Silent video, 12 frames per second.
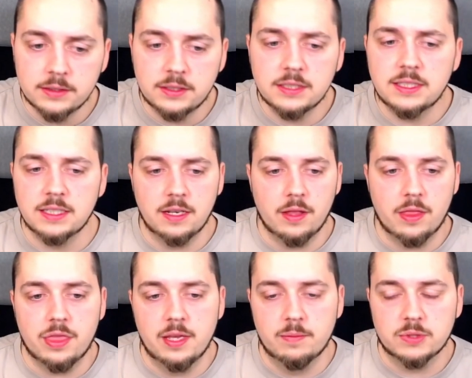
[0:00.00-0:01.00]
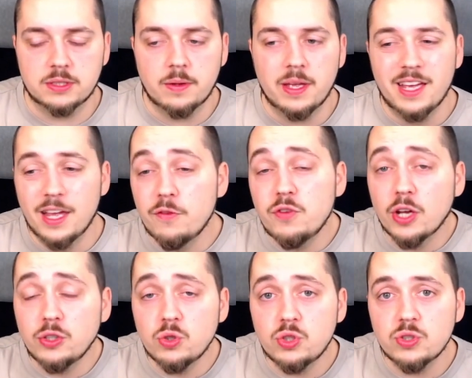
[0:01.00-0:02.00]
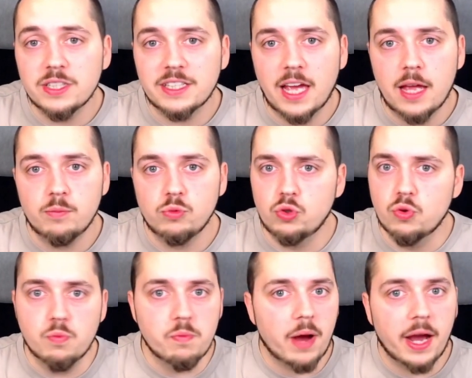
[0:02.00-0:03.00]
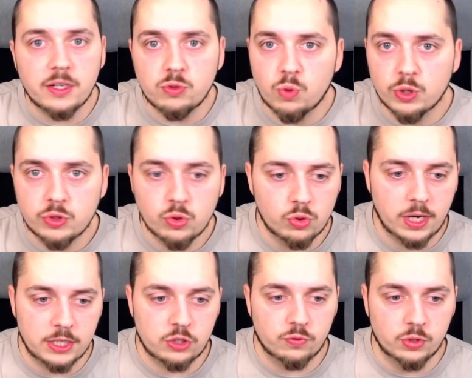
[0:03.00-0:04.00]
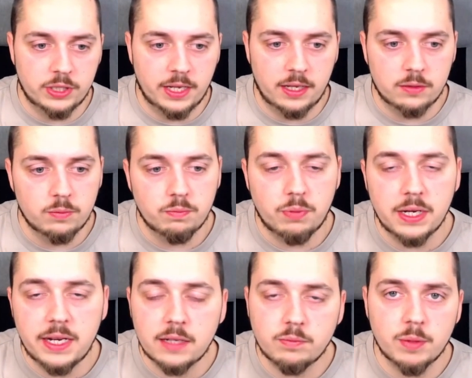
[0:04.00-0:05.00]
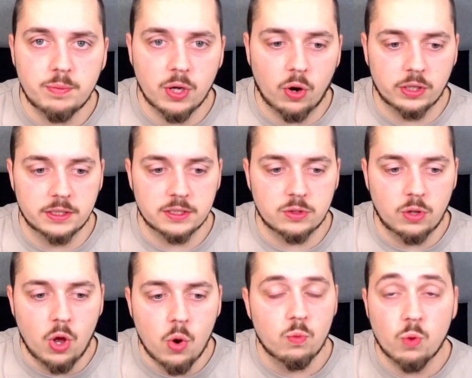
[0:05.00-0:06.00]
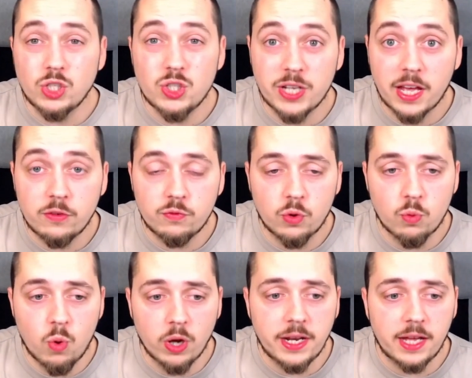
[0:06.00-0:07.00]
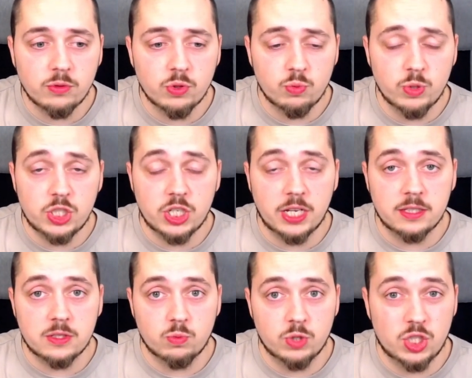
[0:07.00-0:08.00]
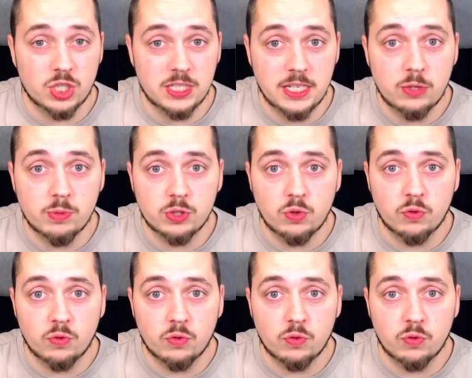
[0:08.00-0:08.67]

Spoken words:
The city themes. If you are new to the game, you might want to rush for that, but let me be honest. What you get for 100 witch heads, which is equal to